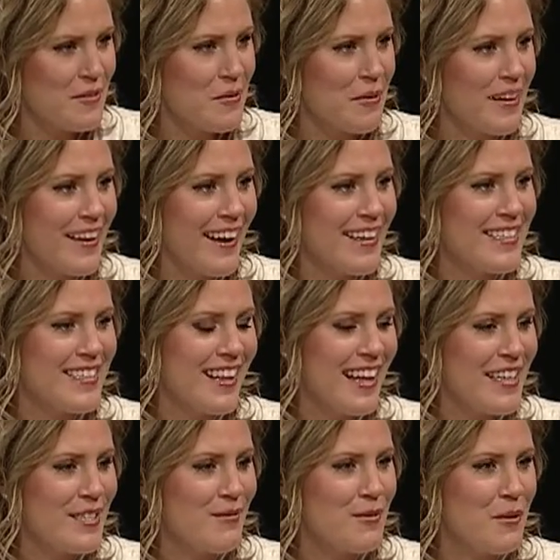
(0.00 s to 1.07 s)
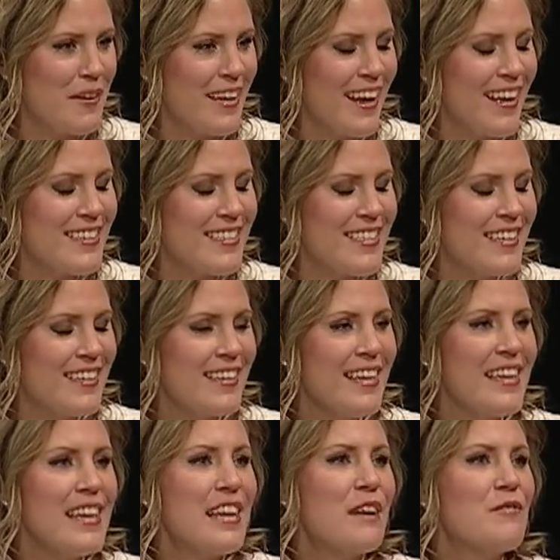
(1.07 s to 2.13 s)
28, class of 2018.
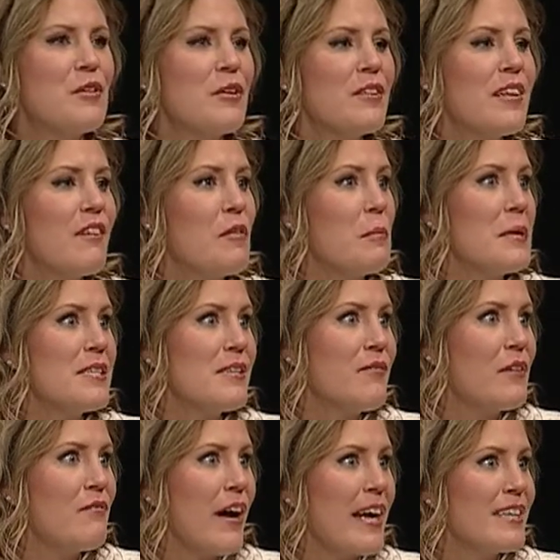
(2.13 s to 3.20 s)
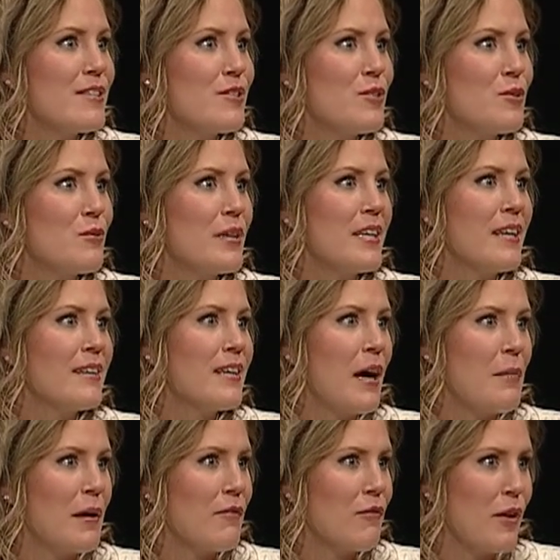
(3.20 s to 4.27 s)
If you could give a piece of advice to an
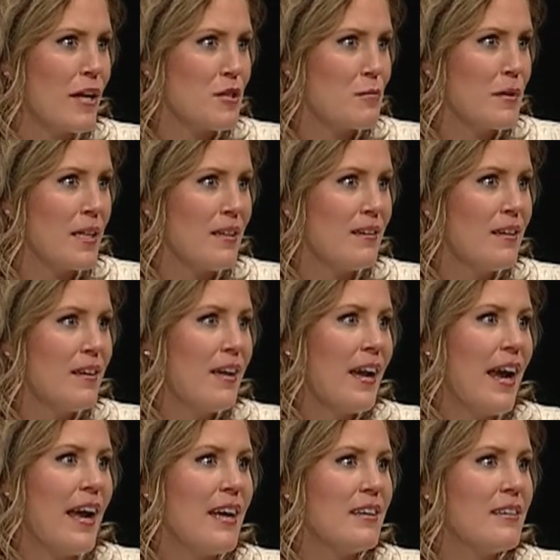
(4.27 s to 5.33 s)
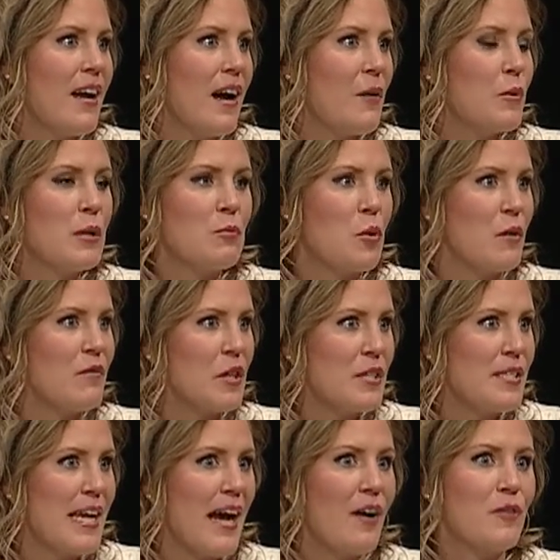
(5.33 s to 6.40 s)
incoming freshman at Wheaton Warrenville
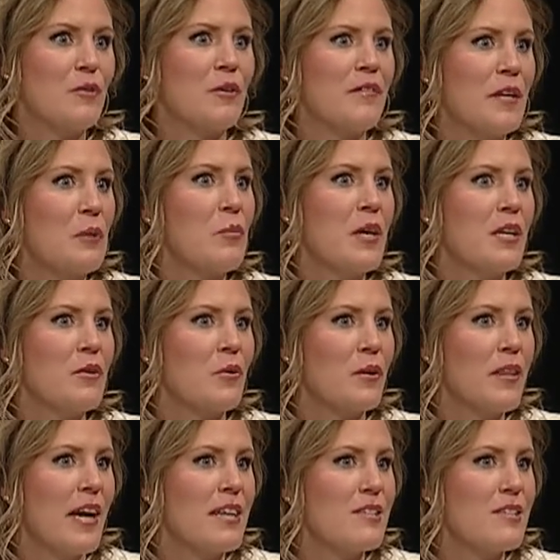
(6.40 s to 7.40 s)
South or even at Wheaton North High